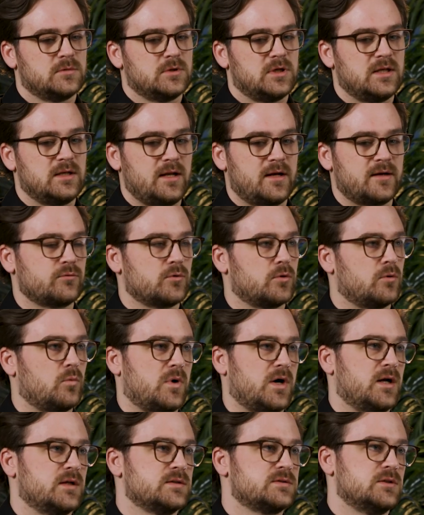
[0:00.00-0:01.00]
And not everyone
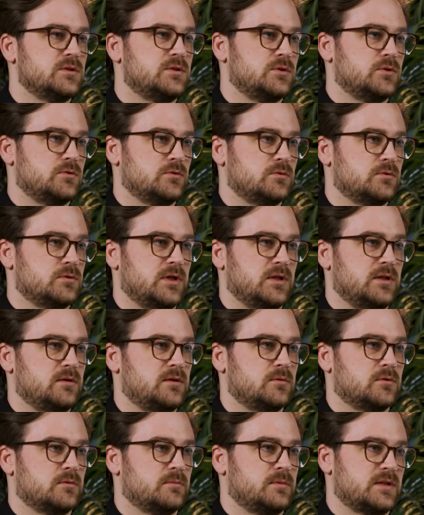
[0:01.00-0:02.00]
wants to do
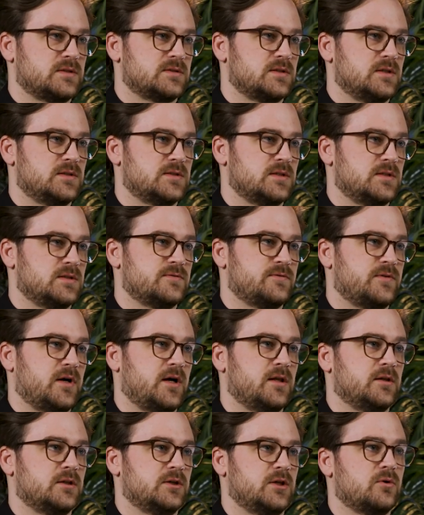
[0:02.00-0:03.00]
anything with them. It's
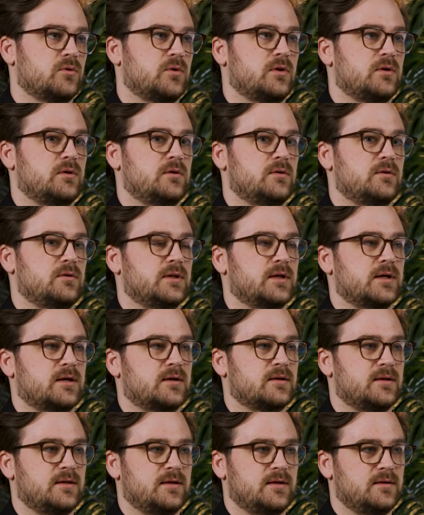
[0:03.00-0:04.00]
fine. Like, you don't, like,
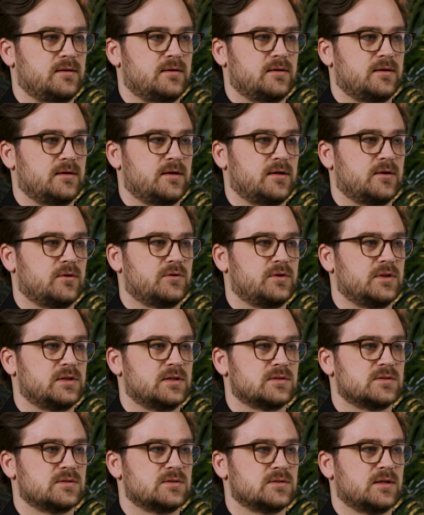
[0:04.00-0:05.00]
I don't think
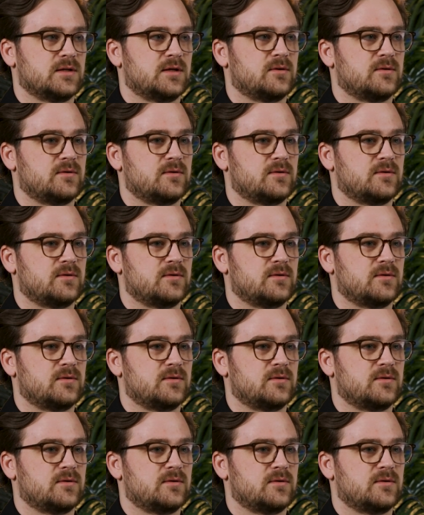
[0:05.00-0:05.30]
this is like,